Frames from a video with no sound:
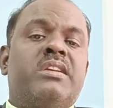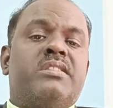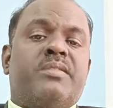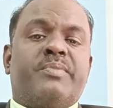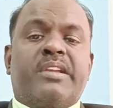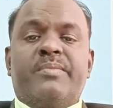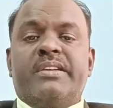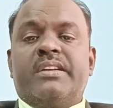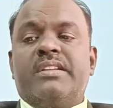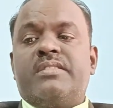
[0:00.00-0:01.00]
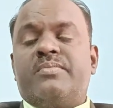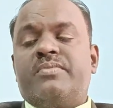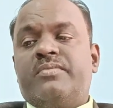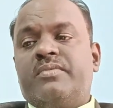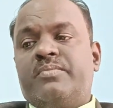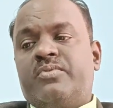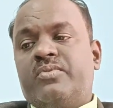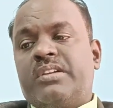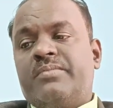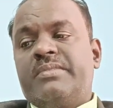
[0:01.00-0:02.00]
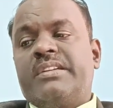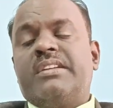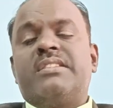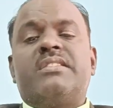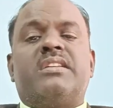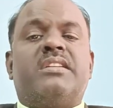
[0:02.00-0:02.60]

some chemicals, a few chemicals